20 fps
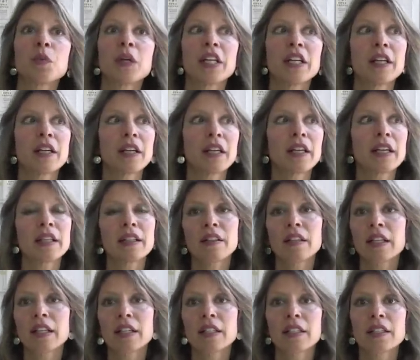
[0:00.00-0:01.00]
We eat
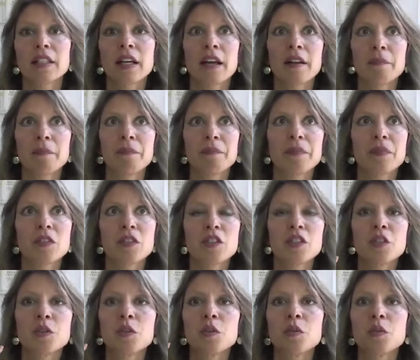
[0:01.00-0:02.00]
things that
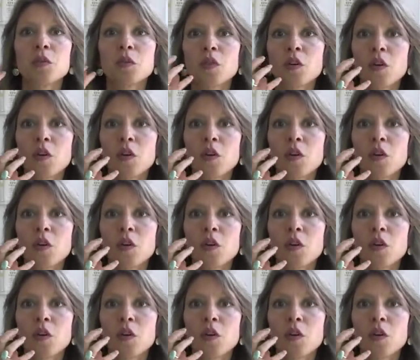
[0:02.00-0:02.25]
do